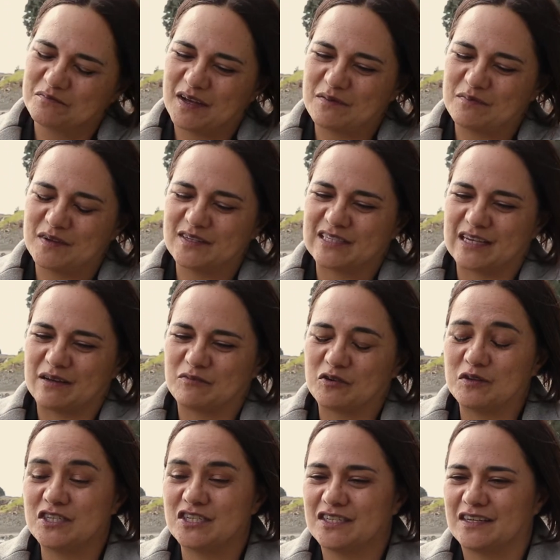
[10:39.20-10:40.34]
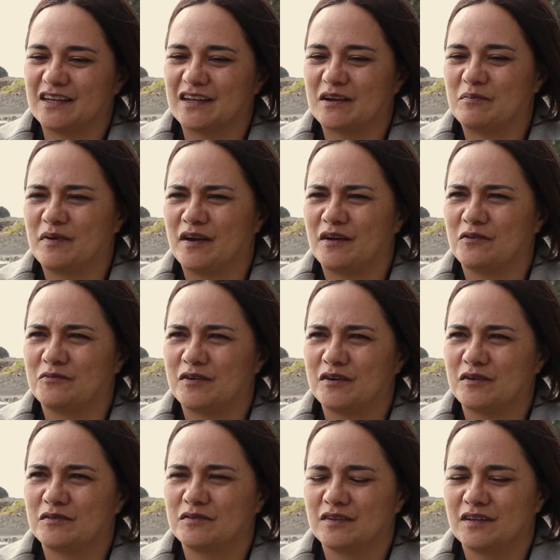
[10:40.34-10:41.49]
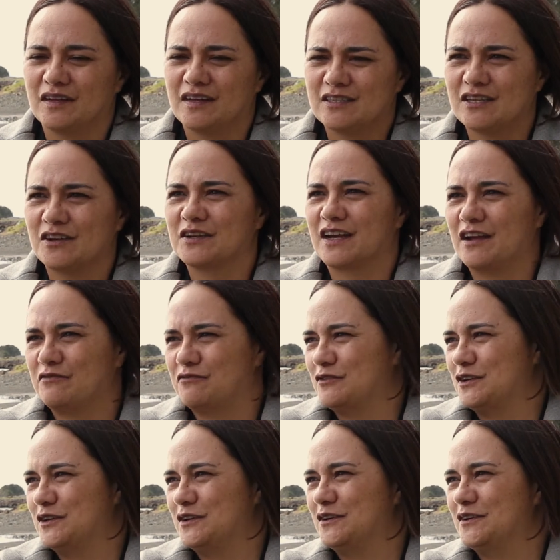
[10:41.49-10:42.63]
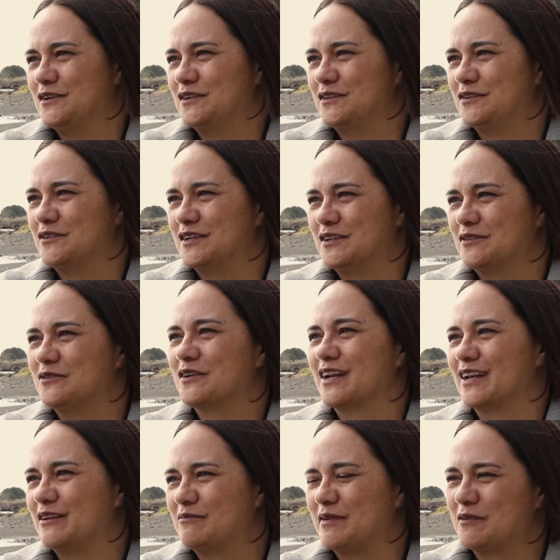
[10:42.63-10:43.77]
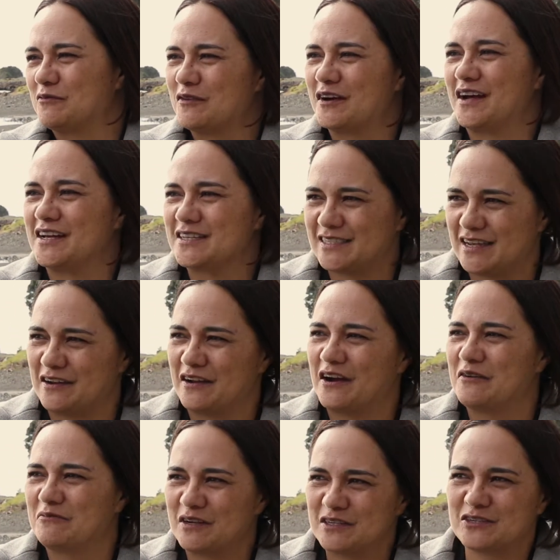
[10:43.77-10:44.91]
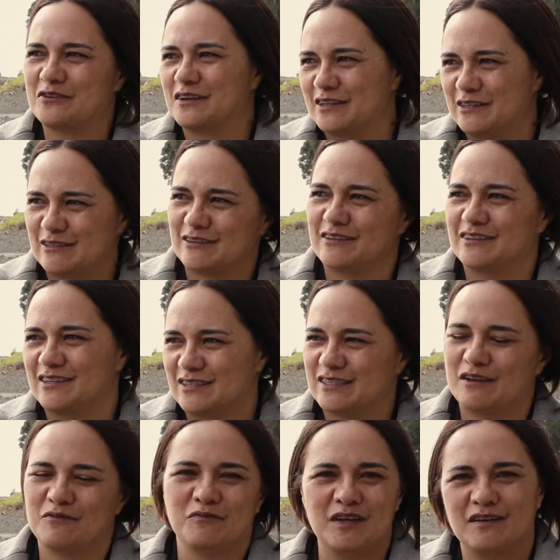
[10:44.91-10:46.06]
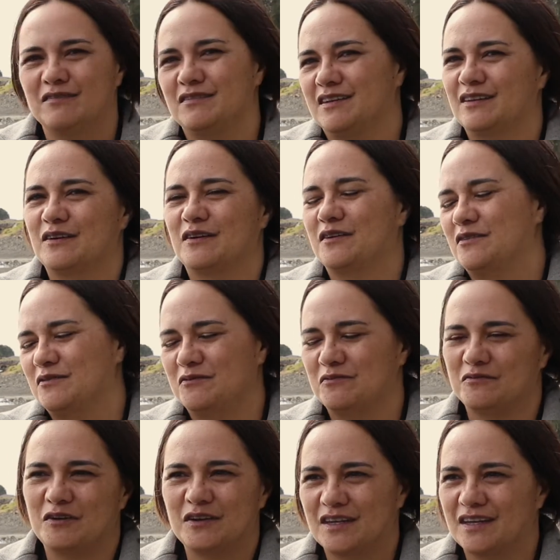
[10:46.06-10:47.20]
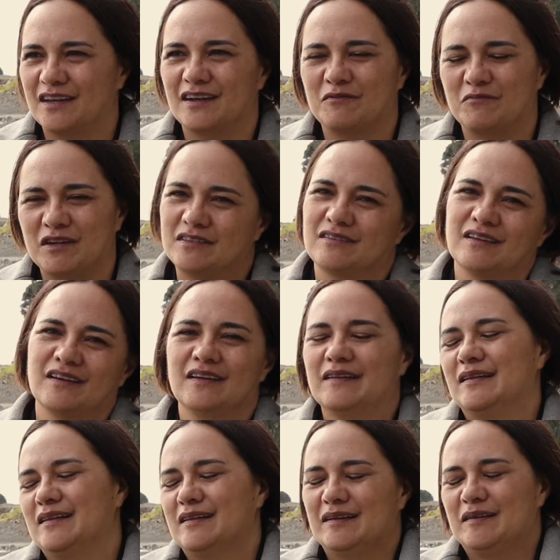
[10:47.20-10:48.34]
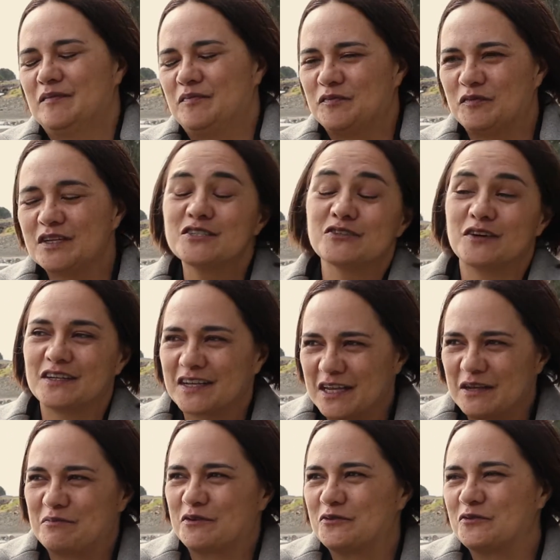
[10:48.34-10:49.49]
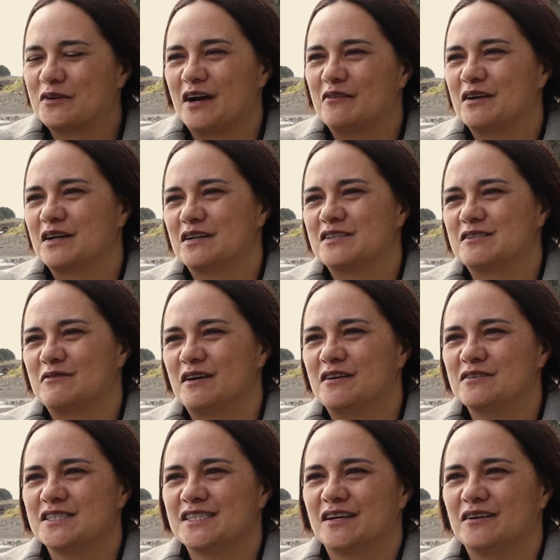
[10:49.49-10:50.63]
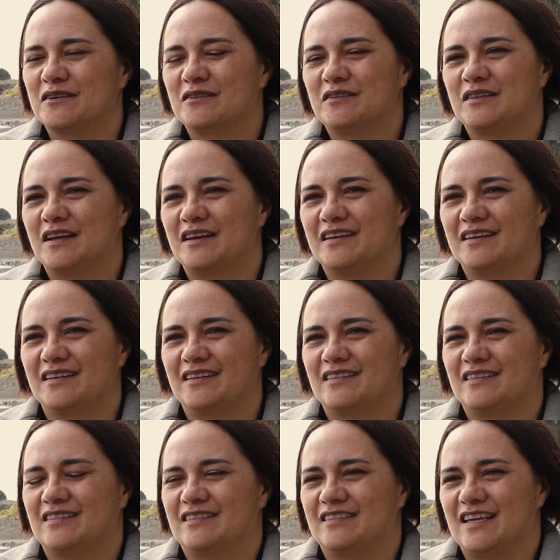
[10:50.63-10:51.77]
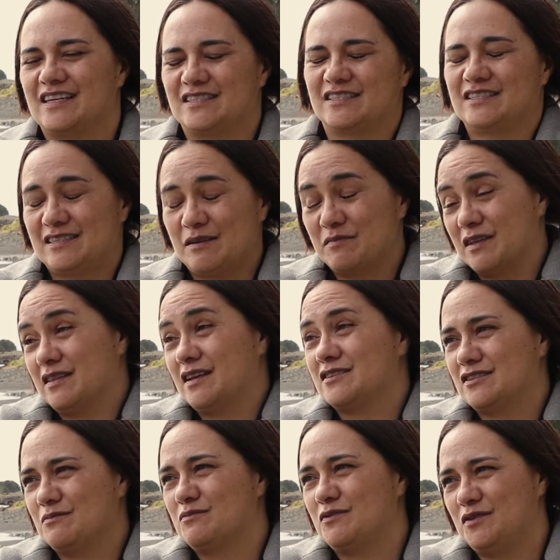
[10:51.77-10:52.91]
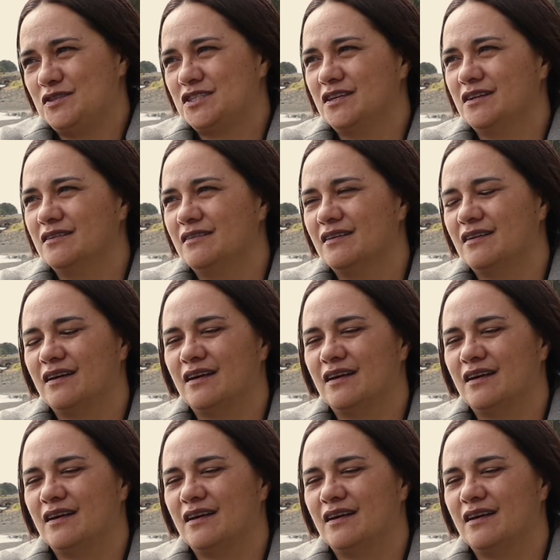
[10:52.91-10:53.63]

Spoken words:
maybe some questioning about, well, it's okay for you, you're in Auckland, but us at home, we're trying to do this, and we're, you know, working, and we're trying to keep it all going as well. So that's something that's emerging,